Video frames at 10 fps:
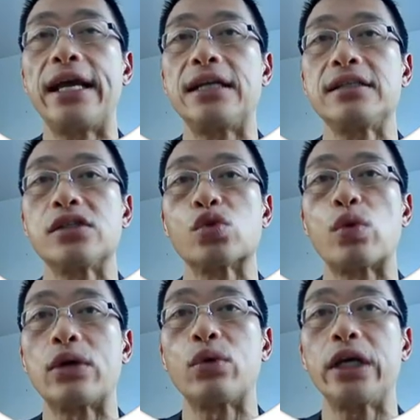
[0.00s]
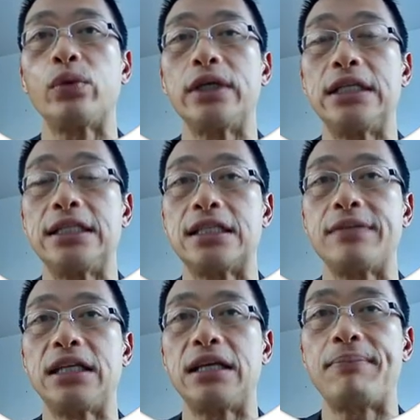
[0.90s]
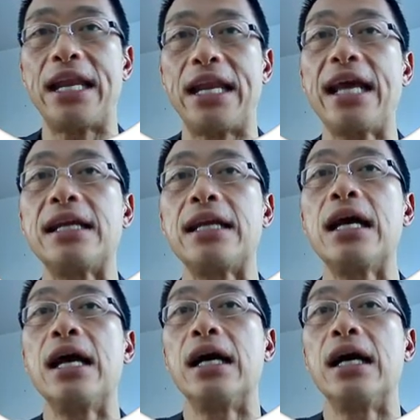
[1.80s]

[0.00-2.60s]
and this is one way we determine in Manhattan.